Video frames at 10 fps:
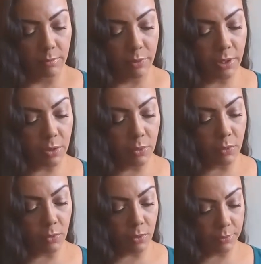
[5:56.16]
Pretty
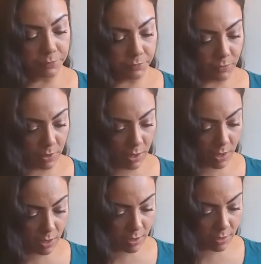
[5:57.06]
cool.
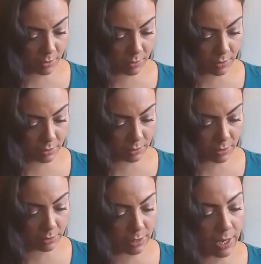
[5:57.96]
And it
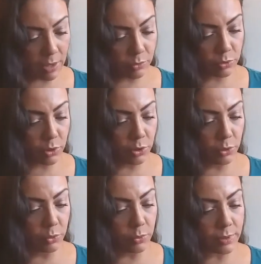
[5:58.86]
says how to
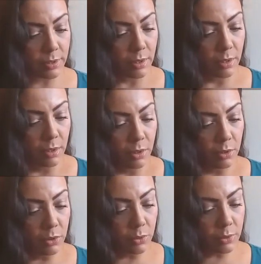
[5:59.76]
use.
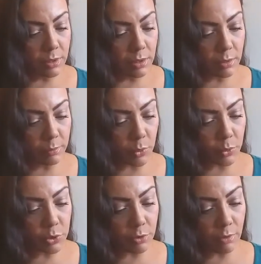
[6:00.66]
Use it to
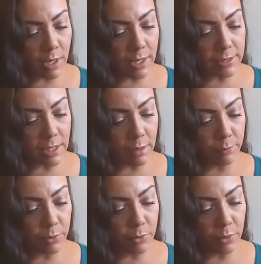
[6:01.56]
moisturize
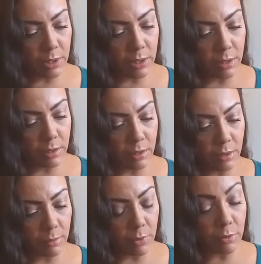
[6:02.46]
and beauty
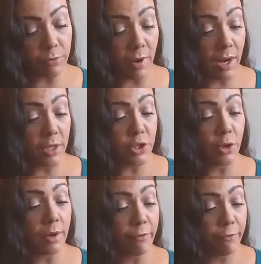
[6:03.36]
beautify
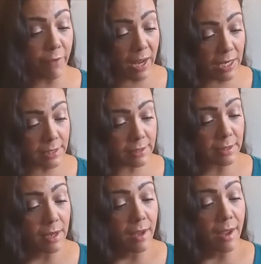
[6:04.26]
your face,
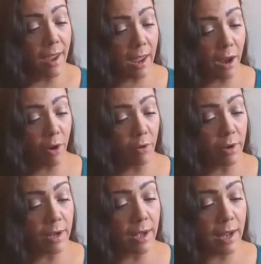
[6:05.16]

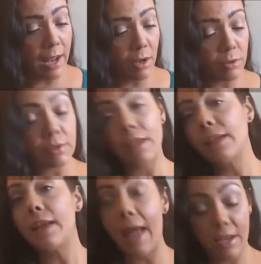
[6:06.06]
hair, nails
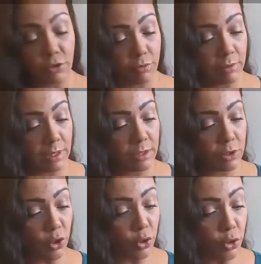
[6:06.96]
naturally.
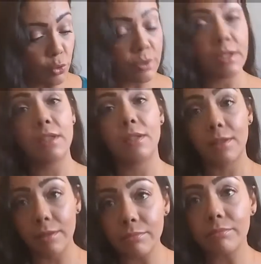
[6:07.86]
So you can use this
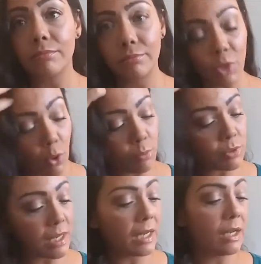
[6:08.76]

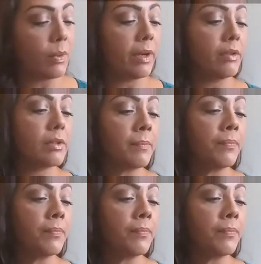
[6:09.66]
almost anywhere.